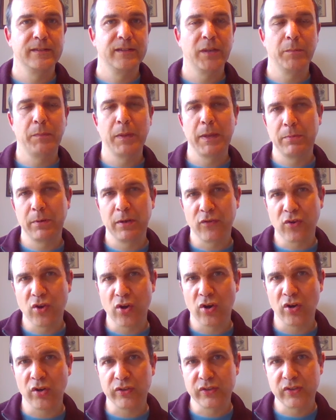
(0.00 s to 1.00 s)
And the people of
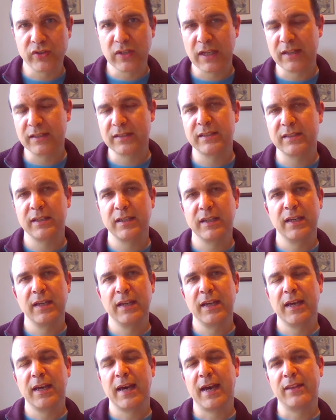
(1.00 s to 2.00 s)
God sit
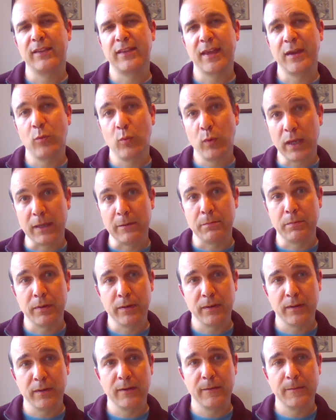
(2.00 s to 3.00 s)
and they weep.
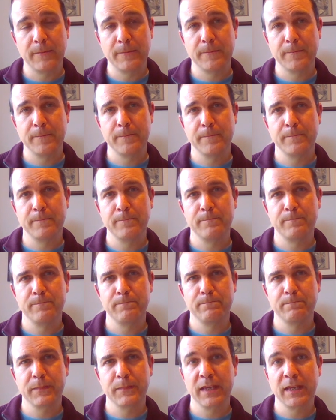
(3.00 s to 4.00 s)

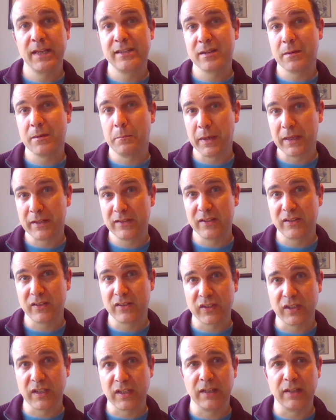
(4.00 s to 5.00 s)
It is a bitter
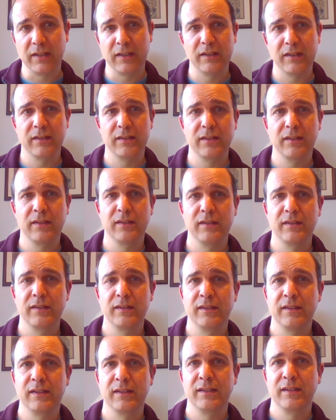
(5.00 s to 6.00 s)
scene.
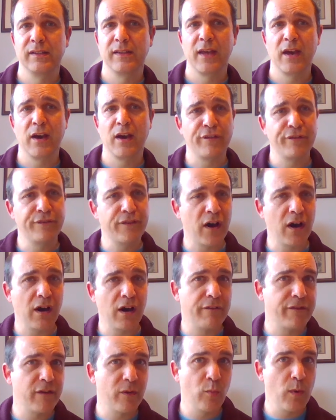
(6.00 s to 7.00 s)
They are
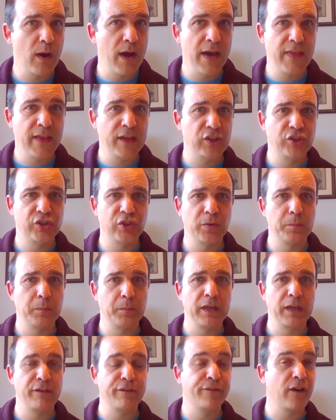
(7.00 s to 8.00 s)
far from where they should
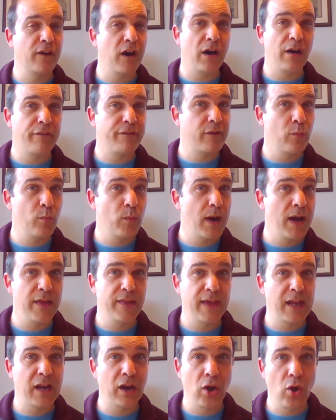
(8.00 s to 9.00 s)
be, far from where
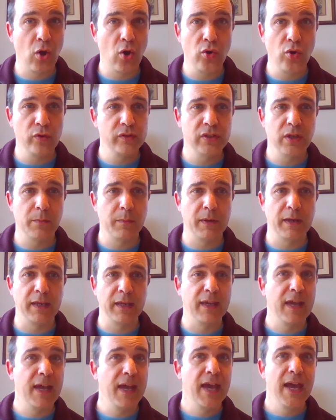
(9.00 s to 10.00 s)
they long to
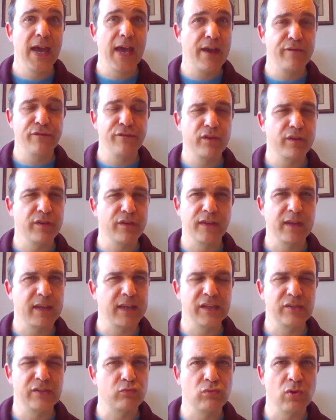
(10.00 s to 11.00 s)
be. Everything
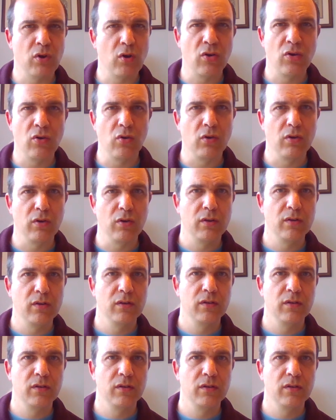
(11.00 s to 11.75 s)
is wrong.